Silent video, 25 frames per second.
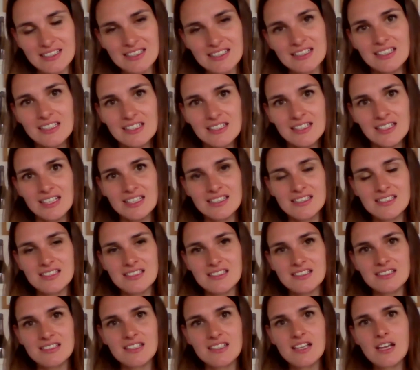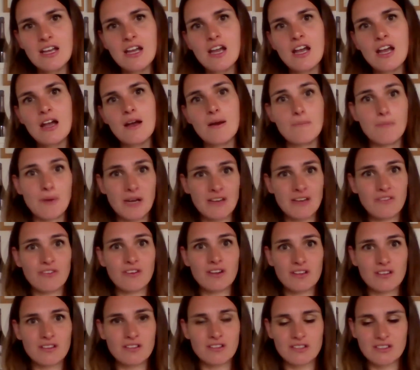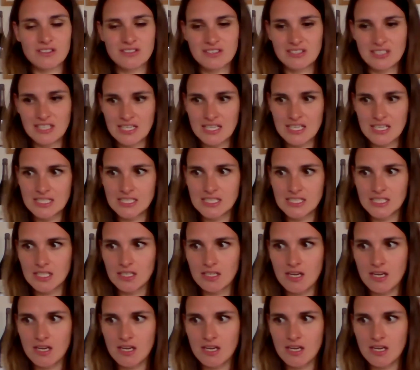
In the 90s, my father said,